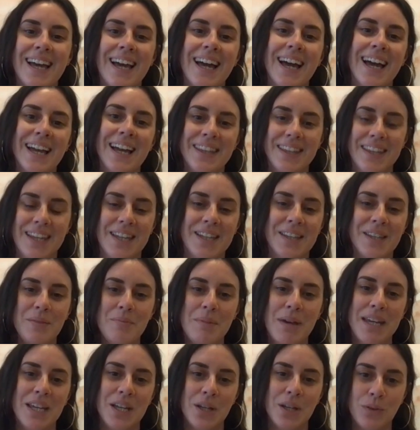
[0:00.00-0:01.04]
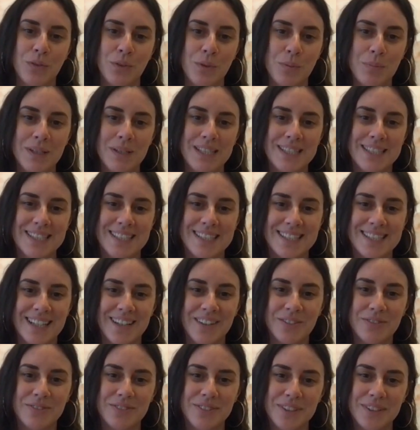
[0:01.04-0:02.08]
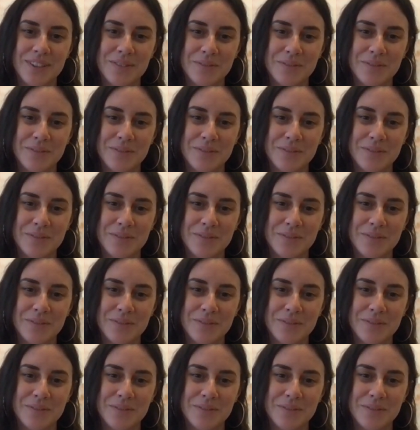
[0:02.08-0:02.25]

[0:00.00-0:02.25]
and then the making of the piece itself.